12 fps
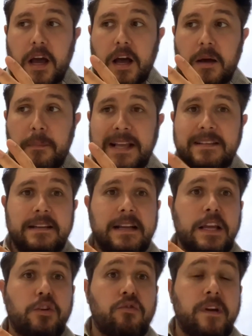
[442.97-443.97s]

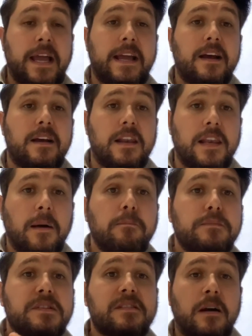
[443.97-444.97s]
basically create
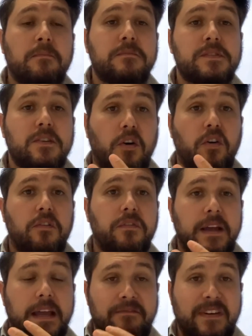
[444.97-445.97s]
lump sums of
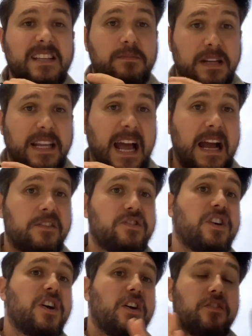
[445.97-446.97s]
investment
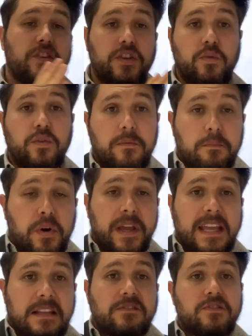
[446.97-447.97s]
cash that you can
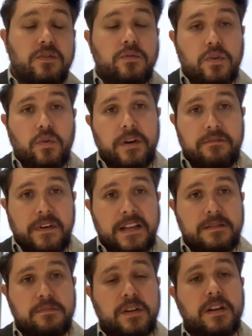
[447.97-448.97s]
put into your
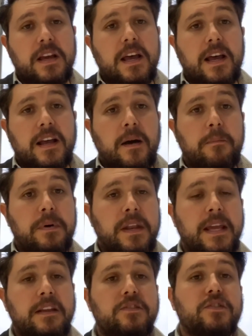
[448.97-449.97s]
investment
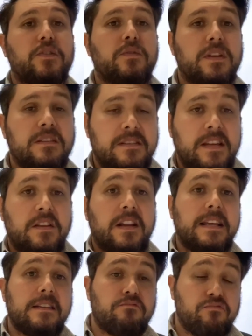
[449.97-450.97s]
company to
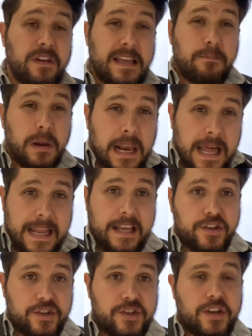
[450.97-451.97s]
continually
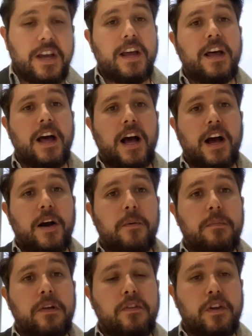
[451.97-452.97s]
replenish
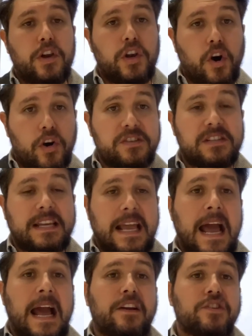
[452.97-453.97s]
the lost
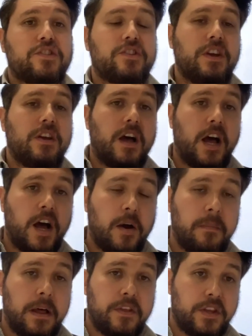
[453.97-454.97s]
cash
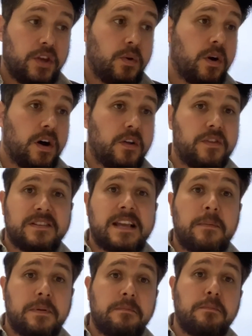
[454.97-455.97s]
that's
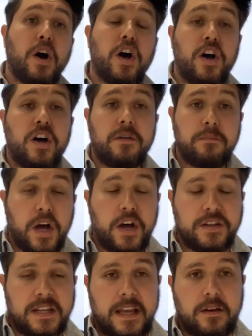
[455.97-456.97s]
happening
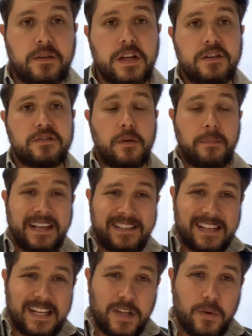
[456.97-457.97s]
per deal. So
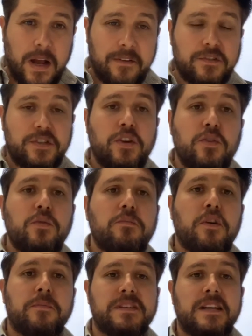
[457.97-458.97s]
basically you have two
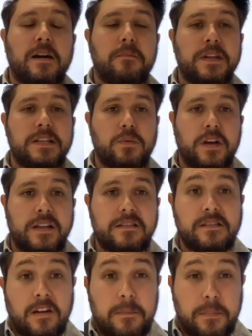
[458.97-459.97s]
property companies working
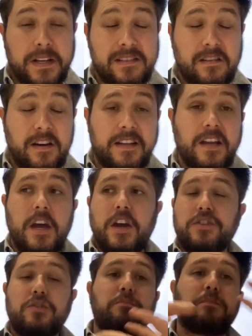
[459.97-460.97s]
side by side
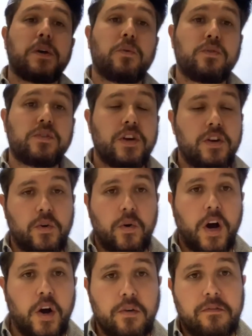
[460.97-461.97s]
to build
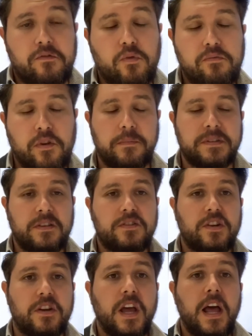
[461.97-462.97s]
your overall
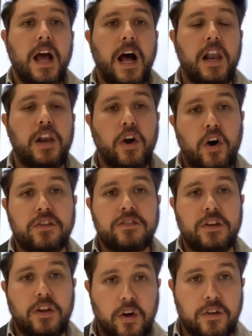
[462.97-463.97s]
proposition a
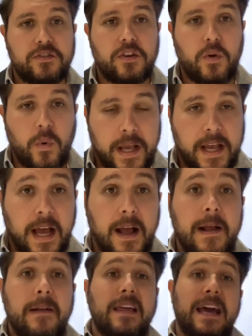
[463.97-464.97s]
lot quicker.
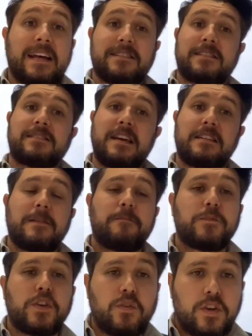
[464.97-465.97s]
And as I said,
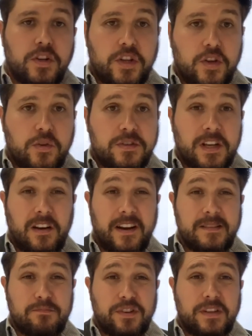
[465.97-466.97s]
you can
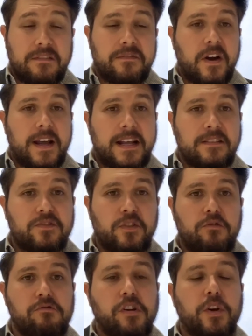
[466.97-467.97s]
utilize bridging finance to
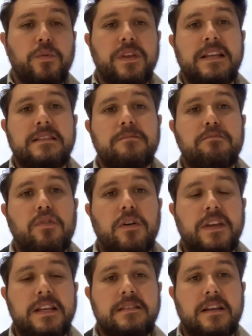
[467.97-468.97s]
grow these
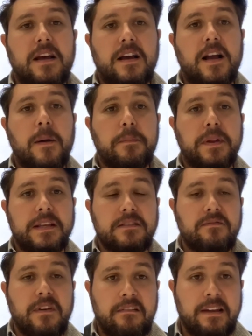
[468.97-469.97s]
companies
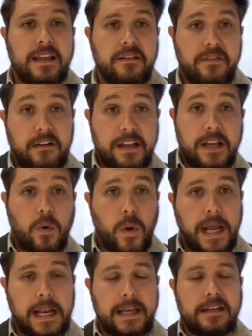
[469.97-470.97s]
very, very
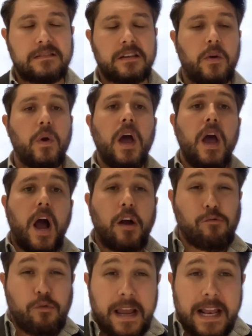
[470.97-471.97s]
quickly. So I
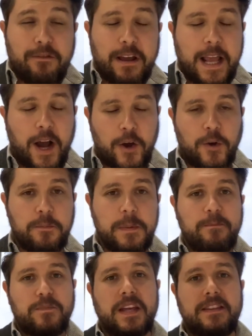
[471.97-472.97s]
really, really
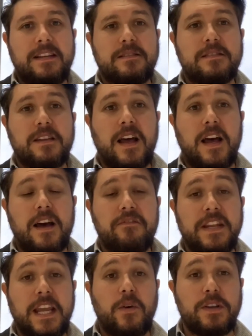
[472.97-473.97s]
hope that this
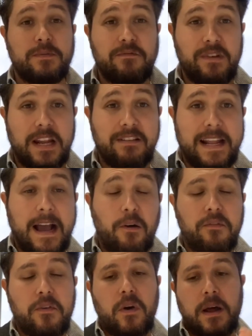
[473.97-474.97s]
video has been really, really
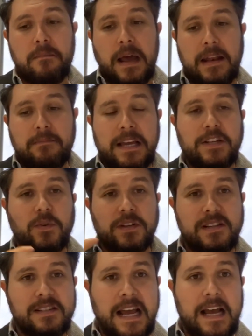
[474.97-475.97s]
helpful and made you
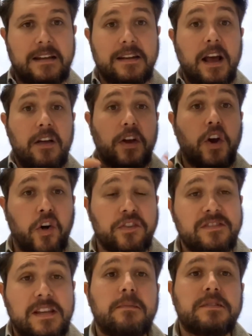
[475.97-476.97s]
understand the
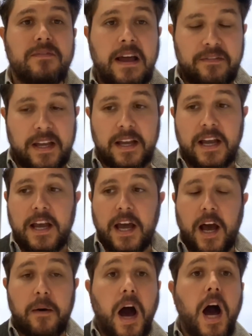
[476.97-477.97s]
concept of having
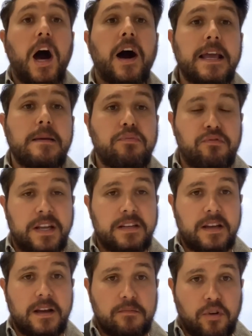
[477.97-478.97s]
a
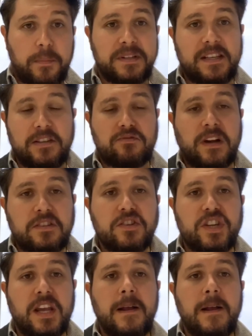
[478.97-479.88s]
hybrid property strategy